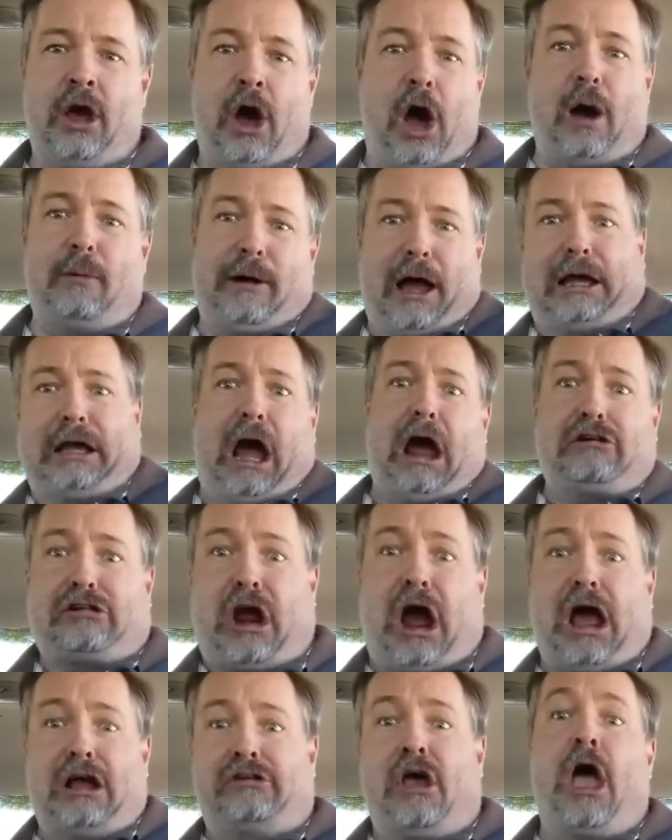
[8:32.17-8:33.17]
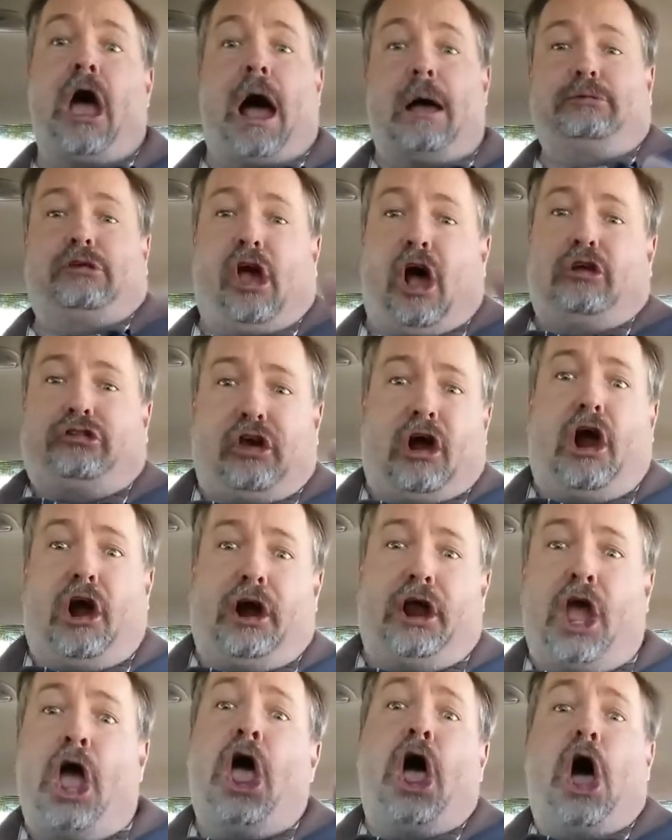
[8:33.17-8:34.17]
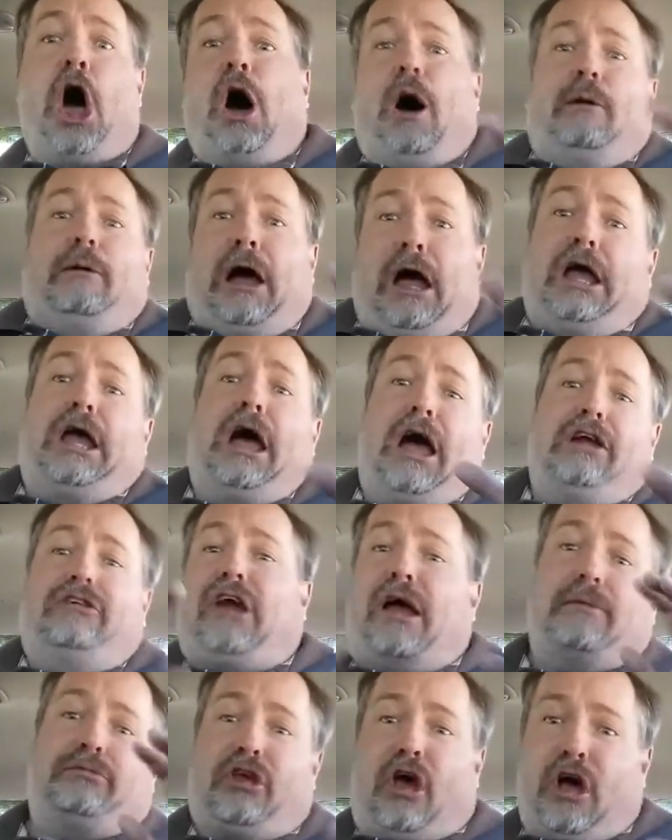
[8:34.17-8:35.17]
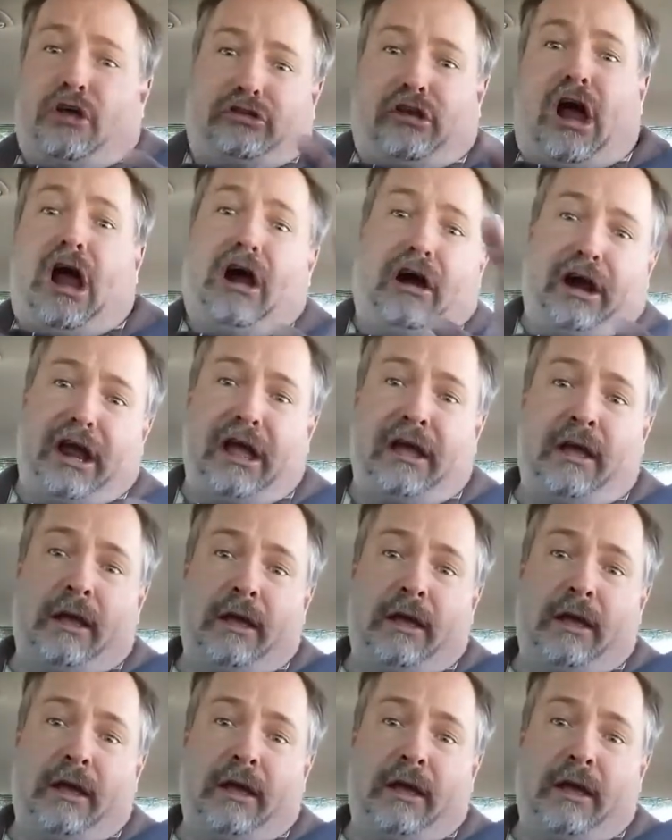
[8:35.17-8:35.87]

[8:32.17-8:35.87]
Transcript: Oh my gosh, guys! I'm so sorry. Oh my gosh, I'm so sorry.